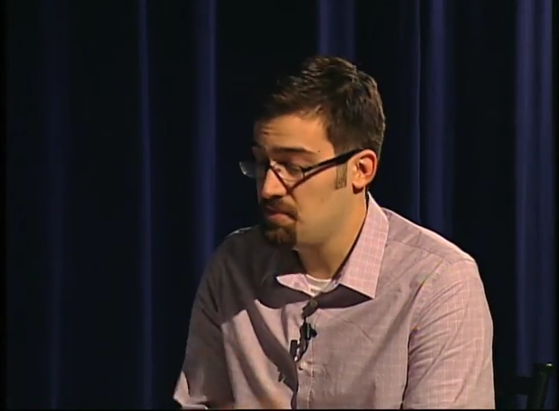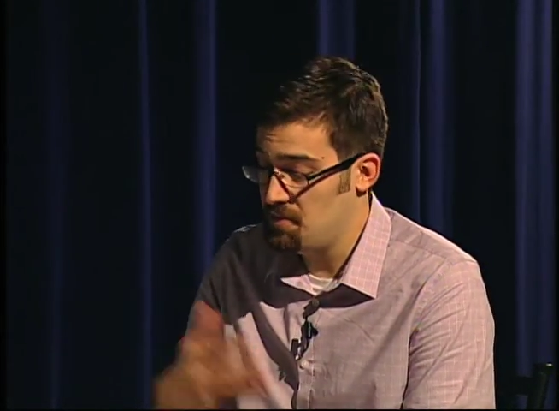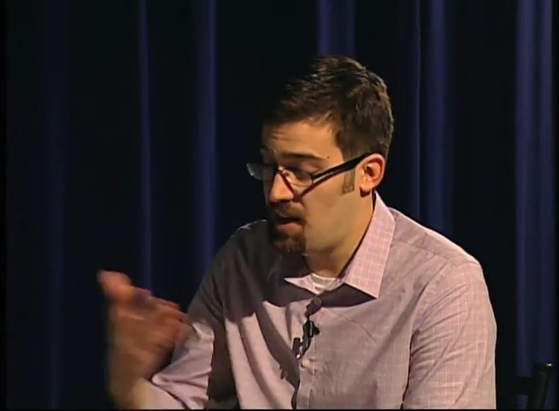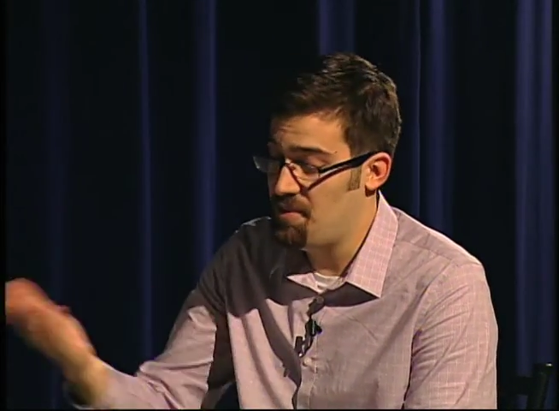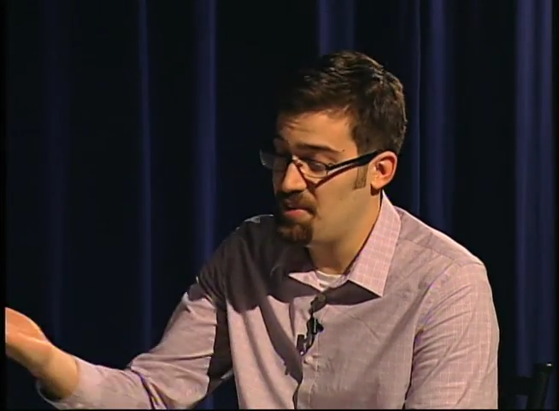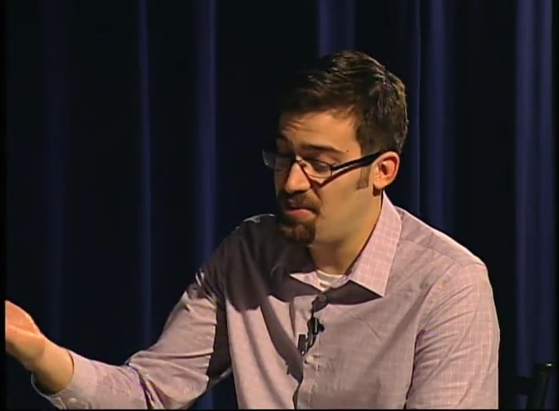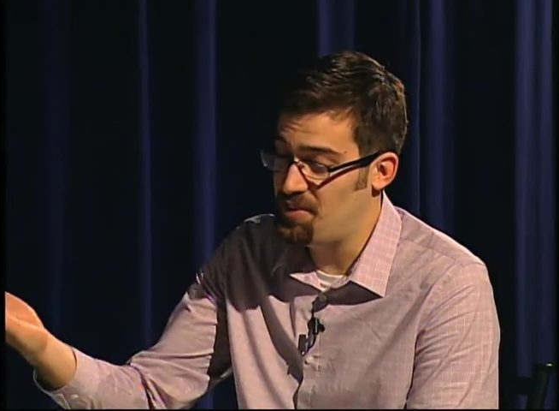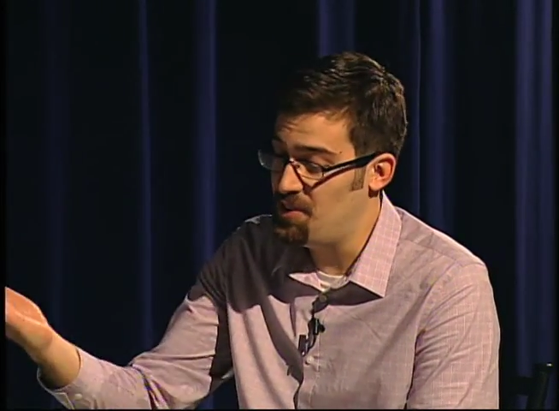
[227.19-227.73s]

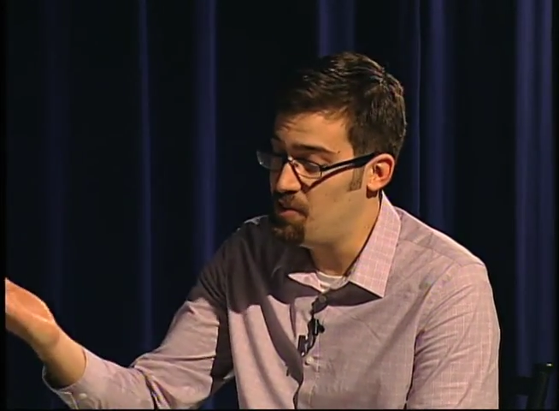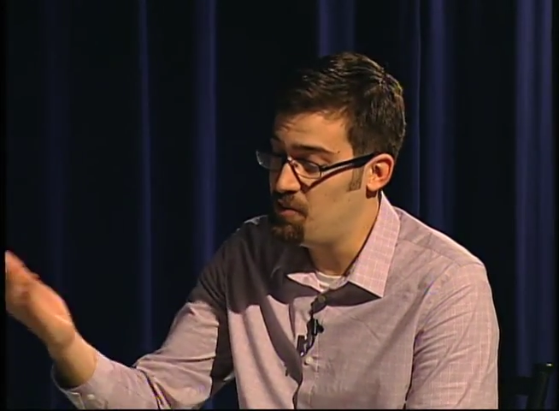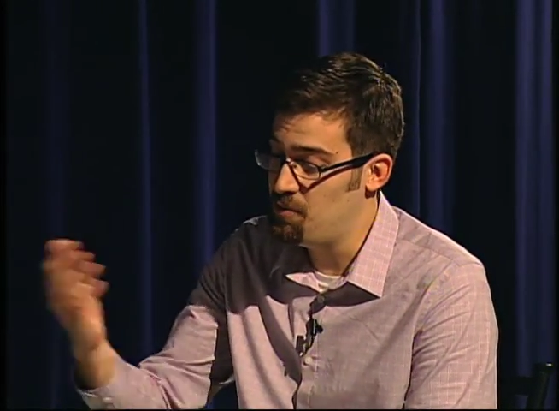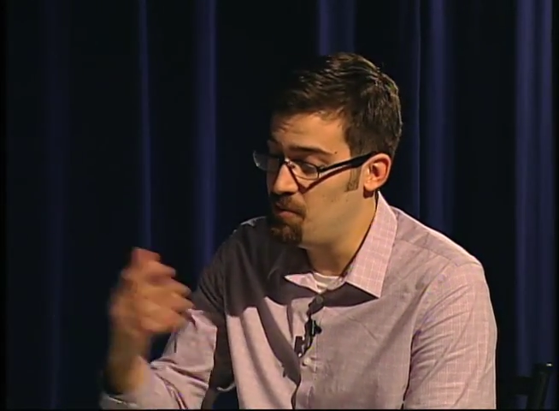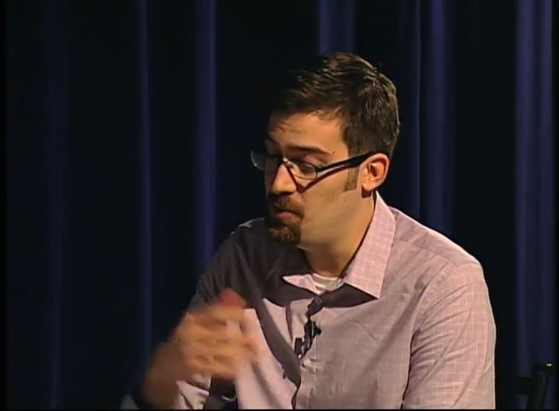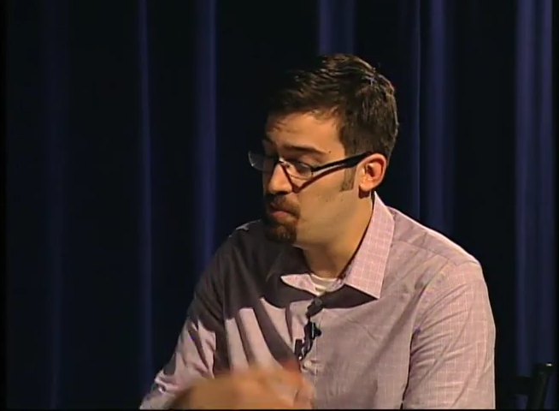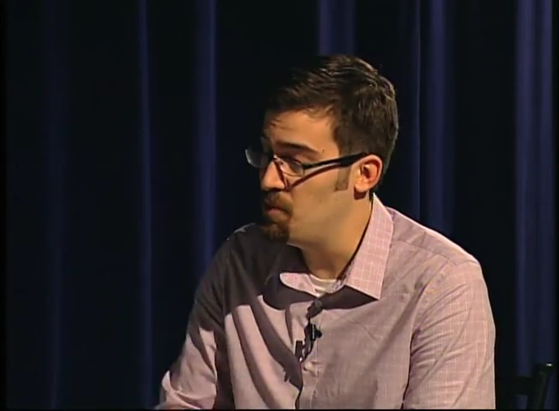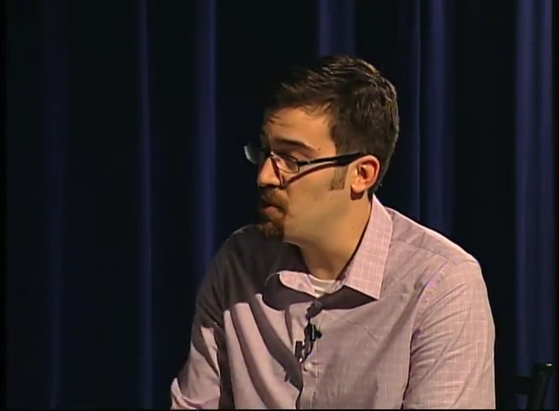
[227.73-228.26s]
obviously you,
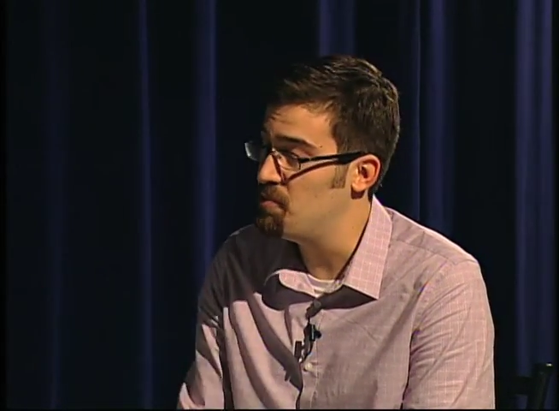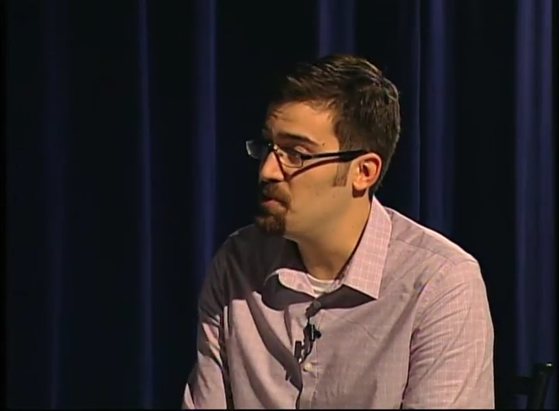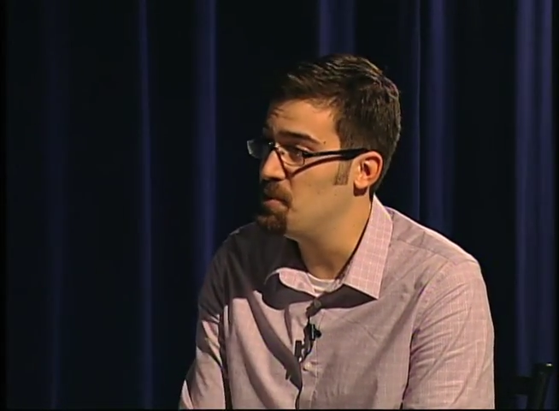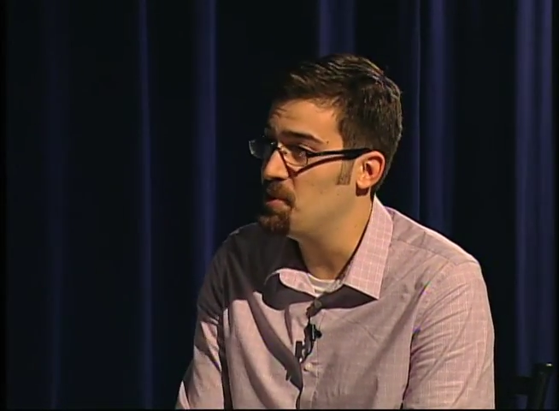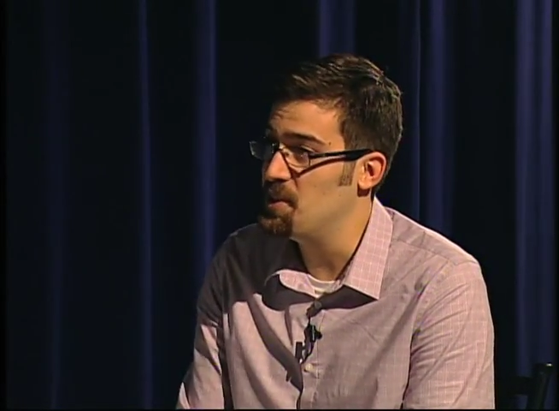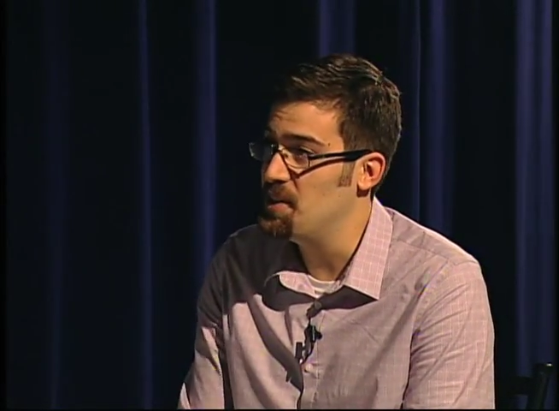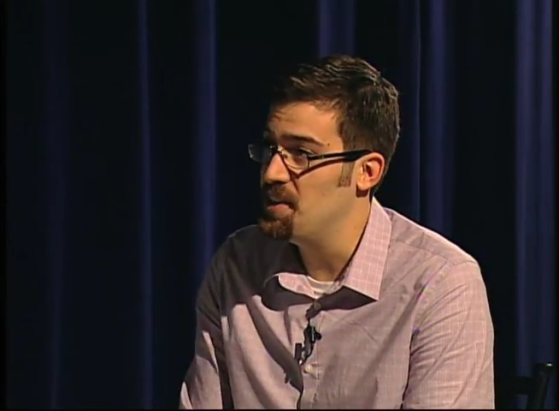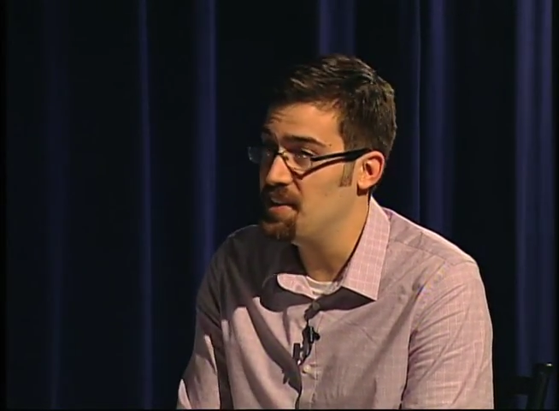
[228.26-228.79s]
you, speak
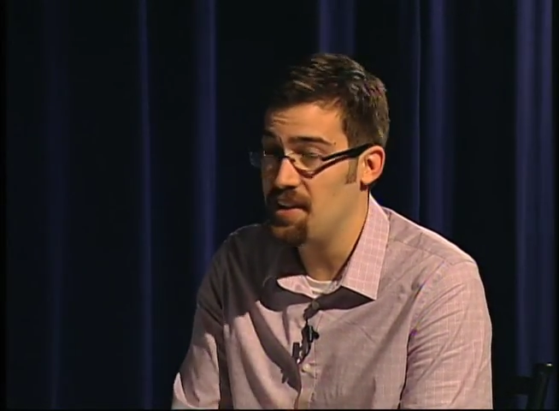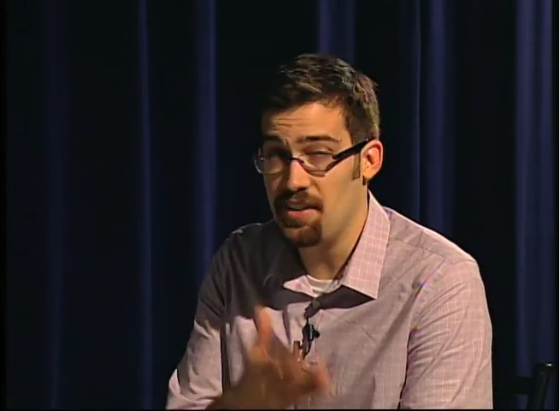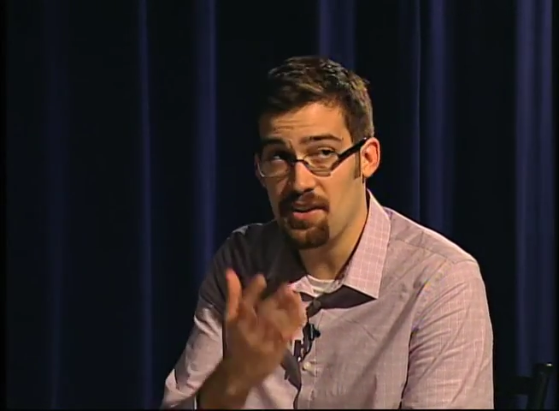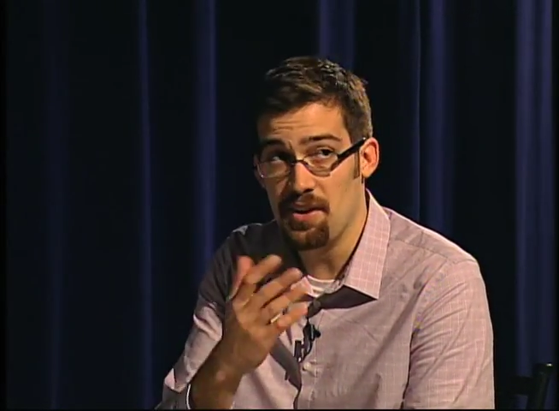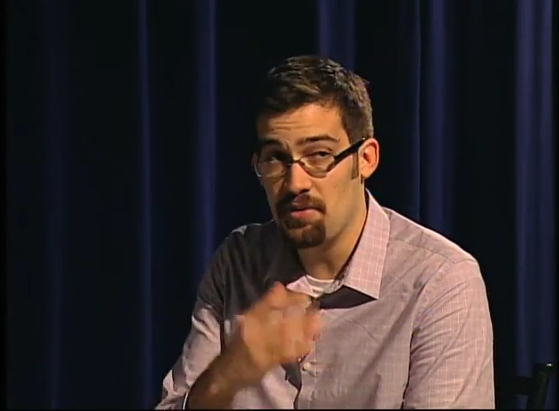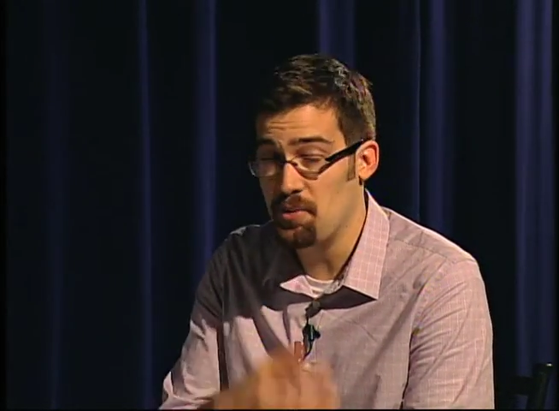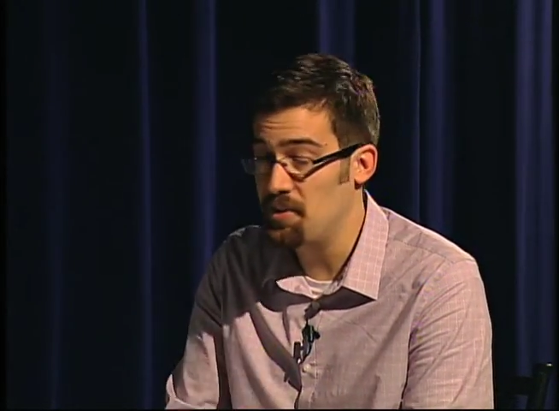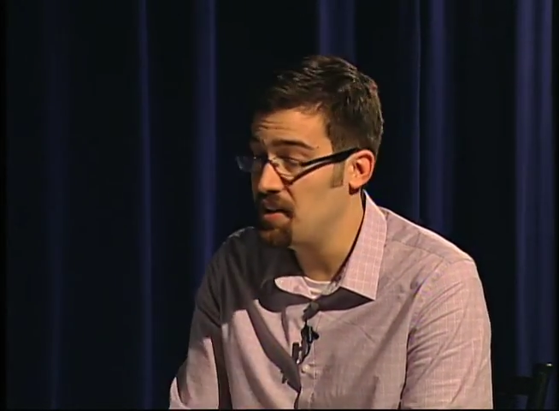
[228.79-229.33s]
fluently, and I
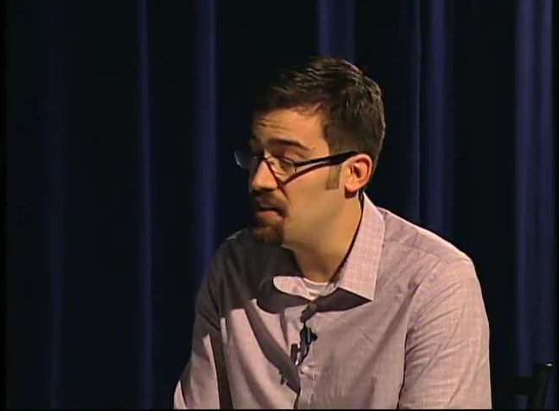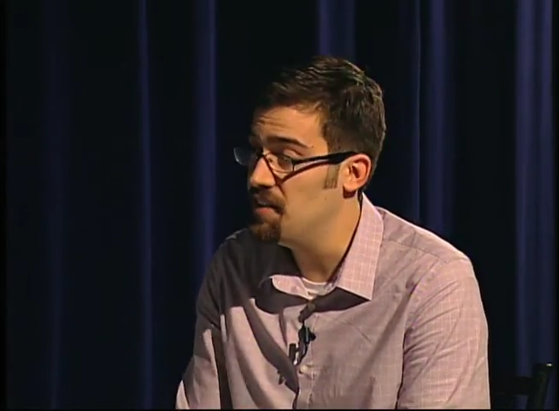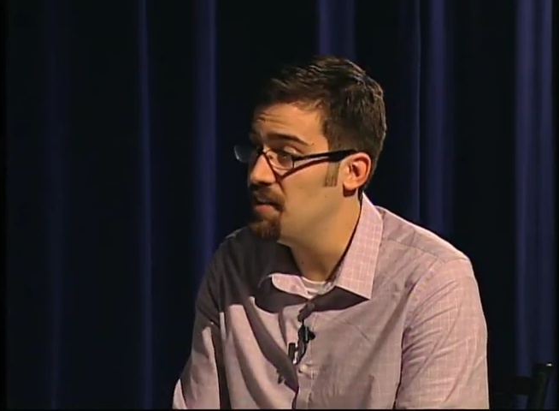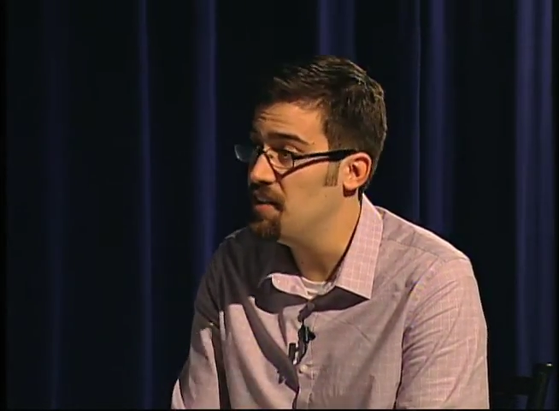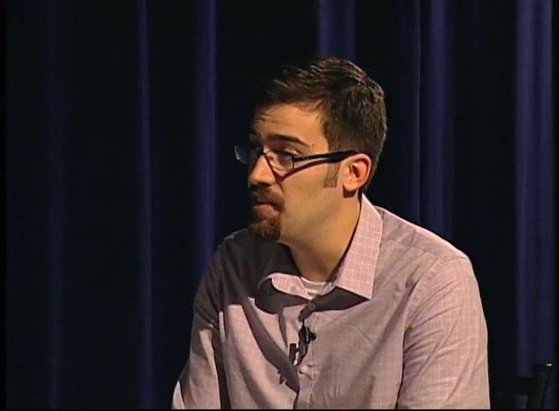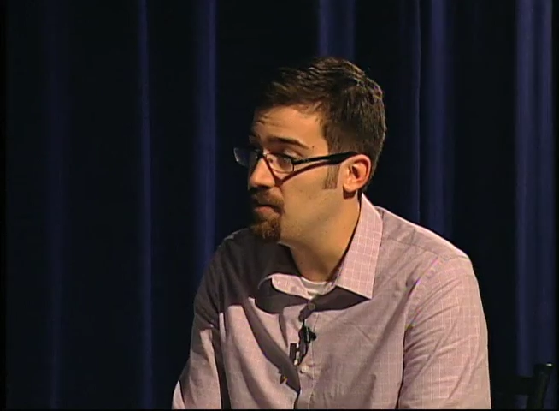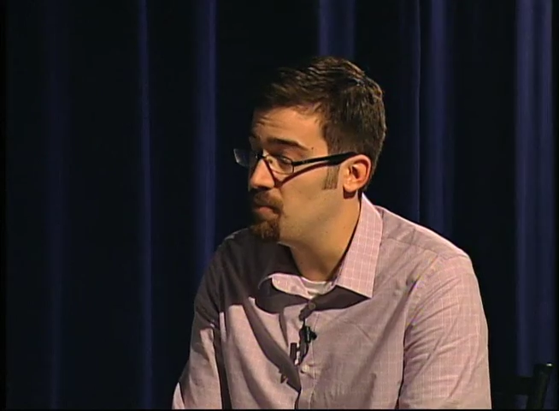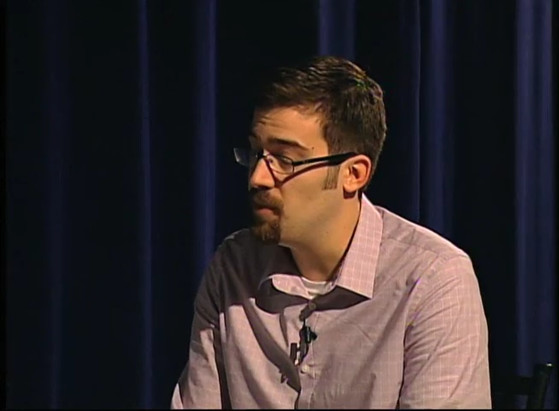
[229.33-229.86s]
know everyone here
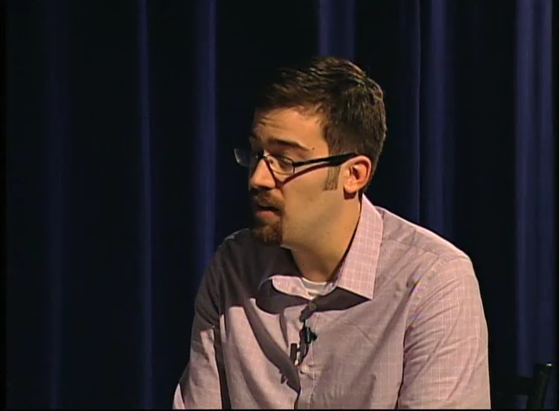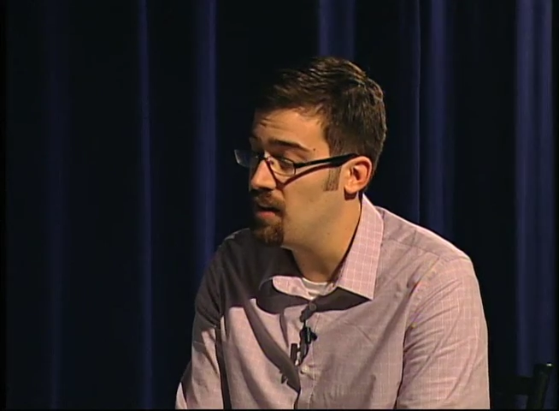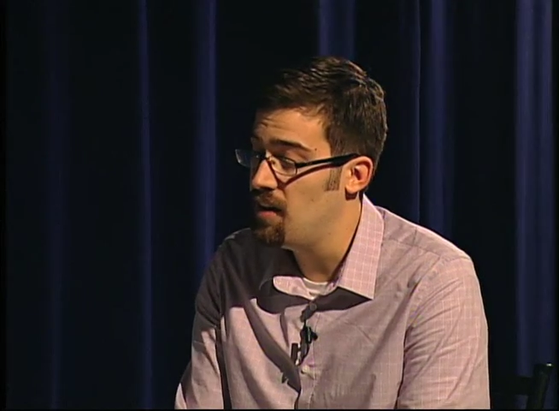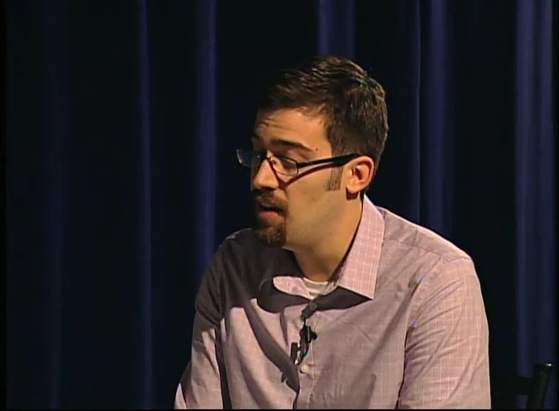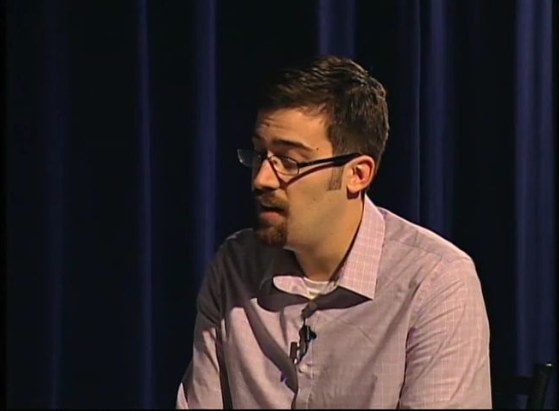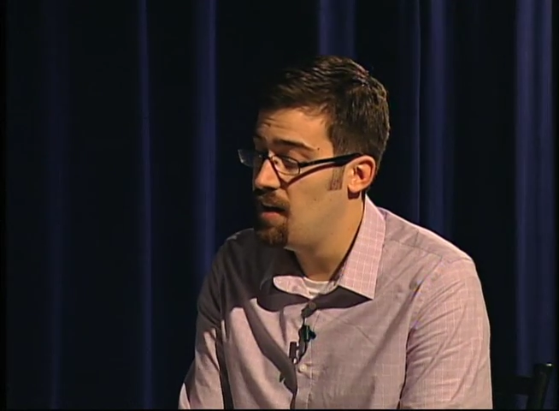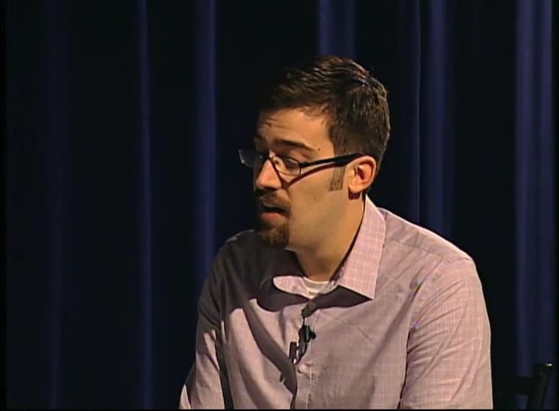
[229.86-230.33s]
does as well.